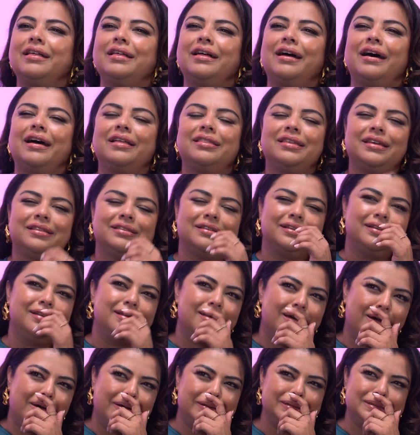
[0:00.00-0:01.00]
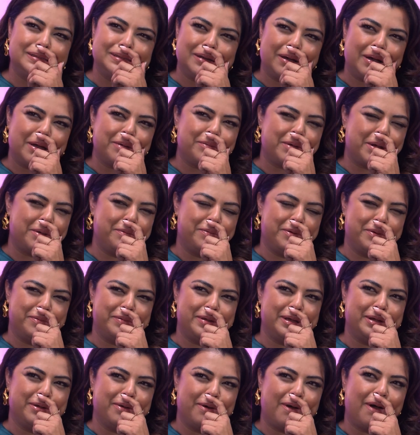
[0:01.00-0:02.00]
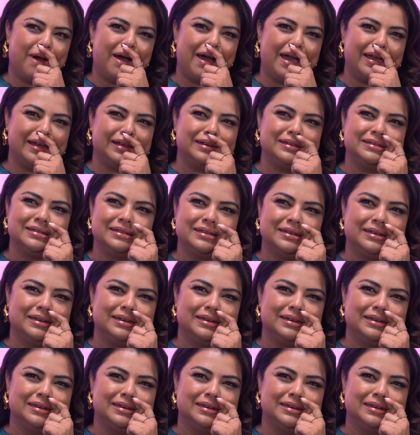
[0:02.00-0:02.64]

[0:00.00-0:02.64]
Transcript: I think the last time I probably cried